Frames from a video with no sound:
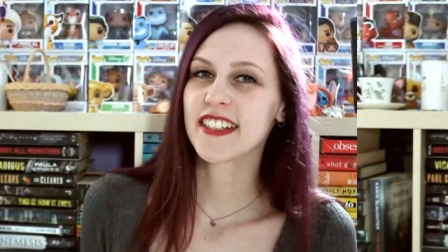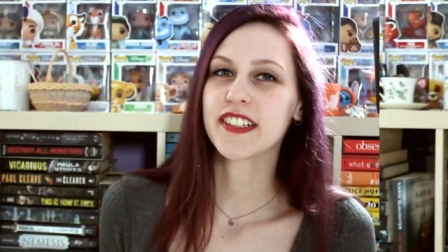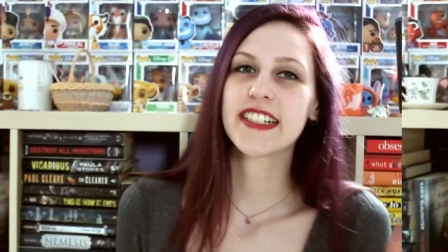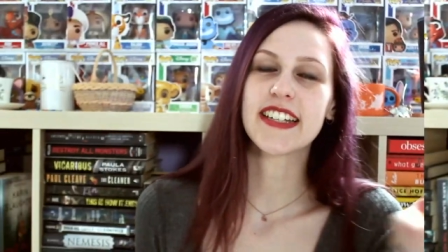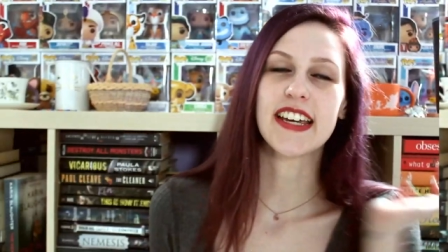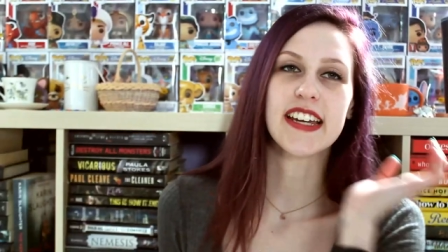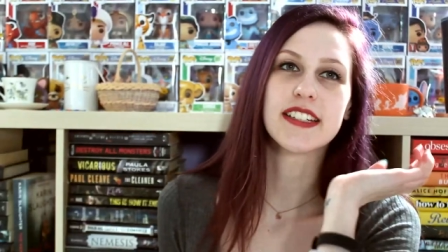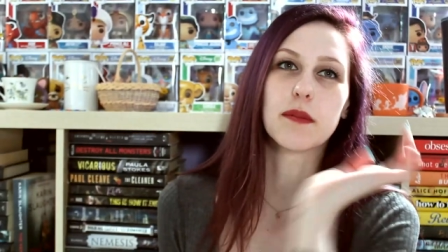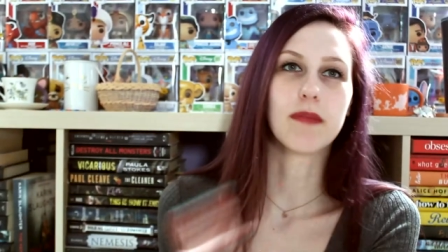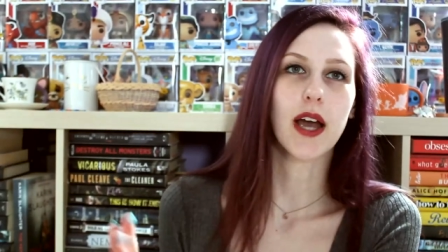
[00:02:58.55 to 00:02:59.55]
series is
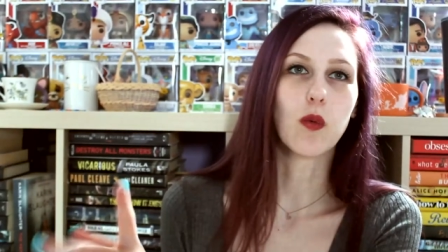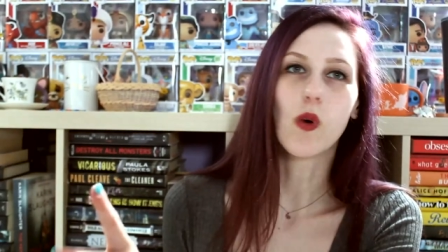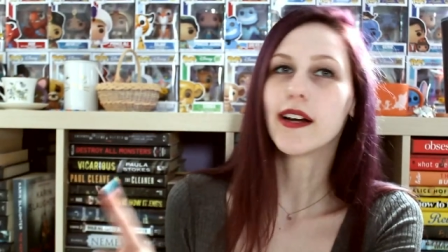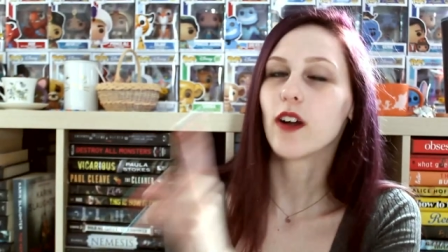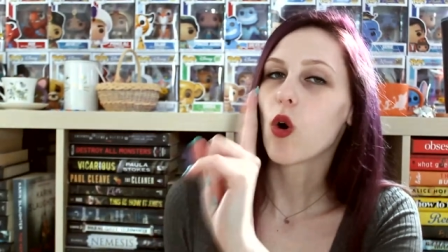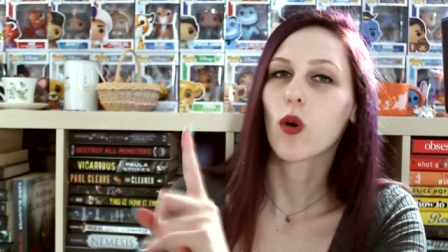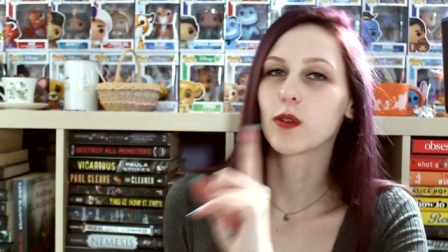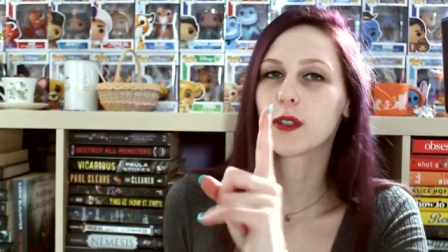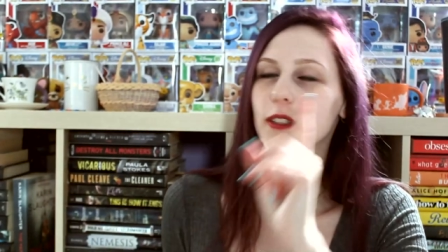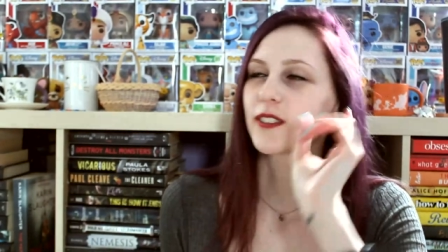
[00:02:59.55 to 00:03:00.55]
my one
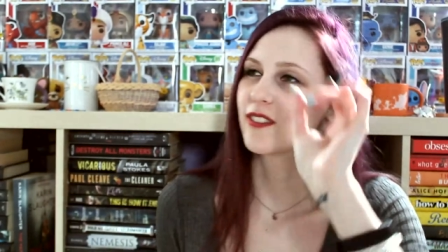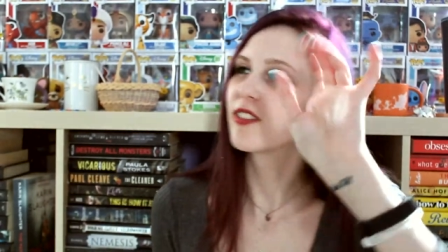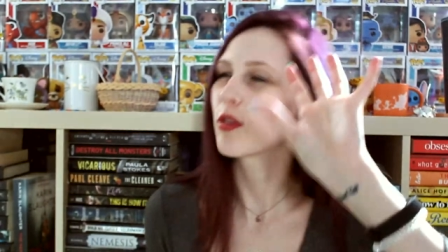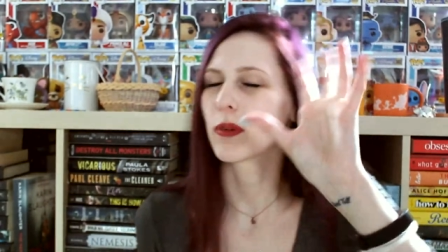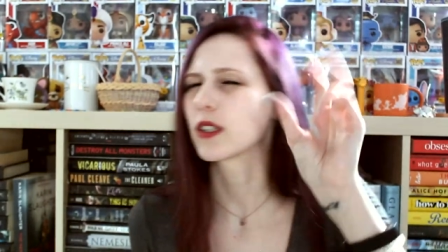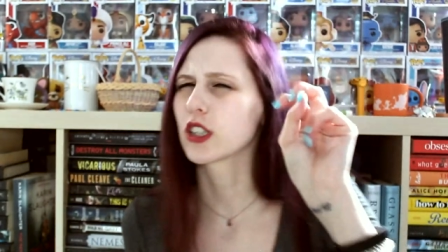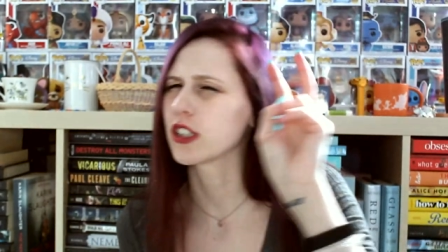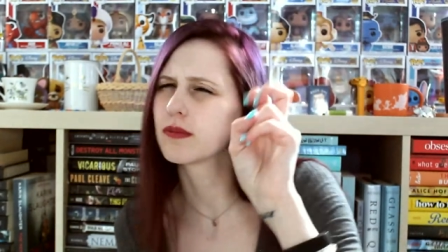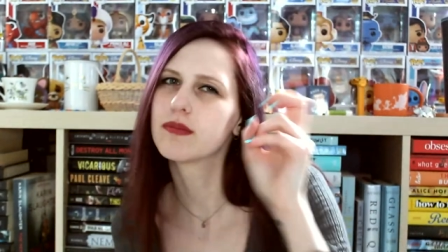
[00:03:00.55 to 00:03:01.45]
horror thriller